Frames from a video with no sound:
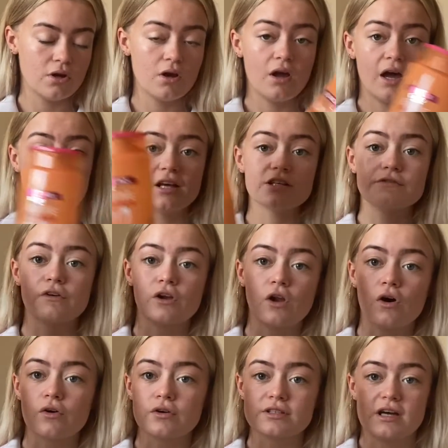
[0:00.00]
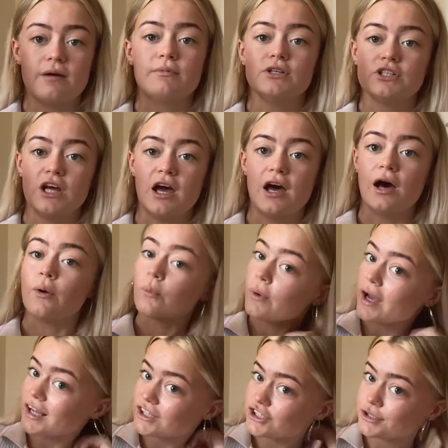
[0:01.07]
and it's for long damaged hair,
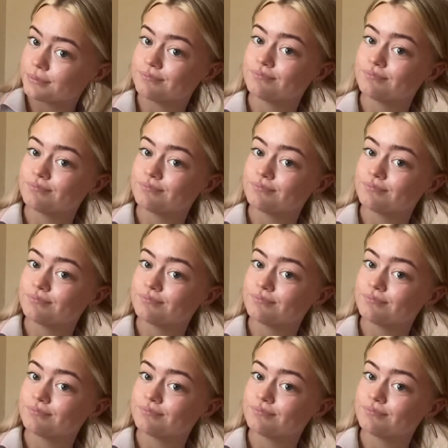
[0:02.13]
which